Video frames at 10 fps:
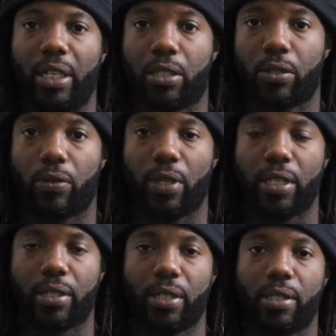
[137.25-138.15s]
external
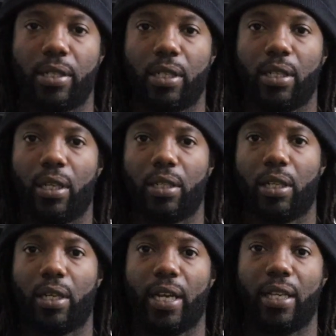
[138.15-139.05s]
S S D and
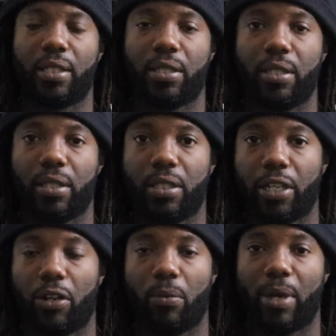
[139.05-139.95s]
then an eight
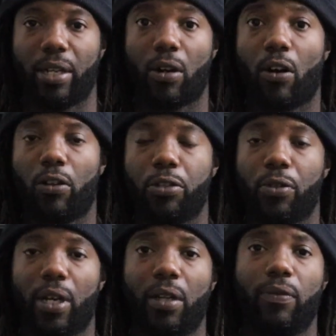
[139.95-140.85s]
terabyte hard
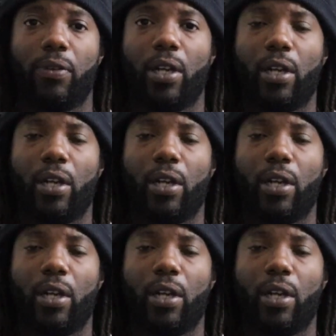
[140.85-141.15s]
drive.